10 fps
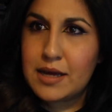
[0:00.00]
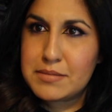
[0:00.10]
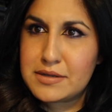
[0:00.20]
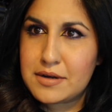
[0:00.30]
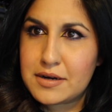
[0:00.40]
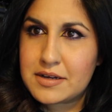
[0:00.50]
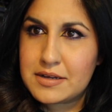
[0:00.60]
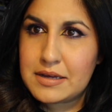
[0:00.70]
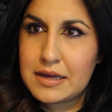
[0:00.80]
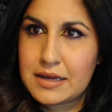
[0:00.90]
I'm in the
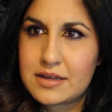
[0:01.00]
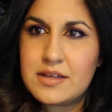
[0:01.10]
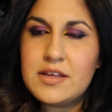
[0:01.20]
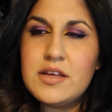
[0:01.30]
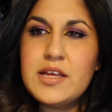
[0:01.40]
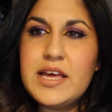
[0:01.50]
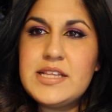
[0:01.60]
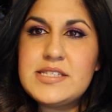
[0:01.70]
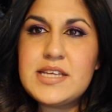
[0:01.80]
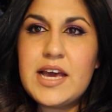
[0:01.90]
dark.
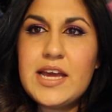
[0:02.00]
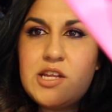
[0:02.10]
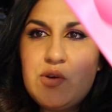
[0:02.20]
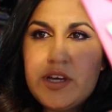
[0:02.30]
Inside, you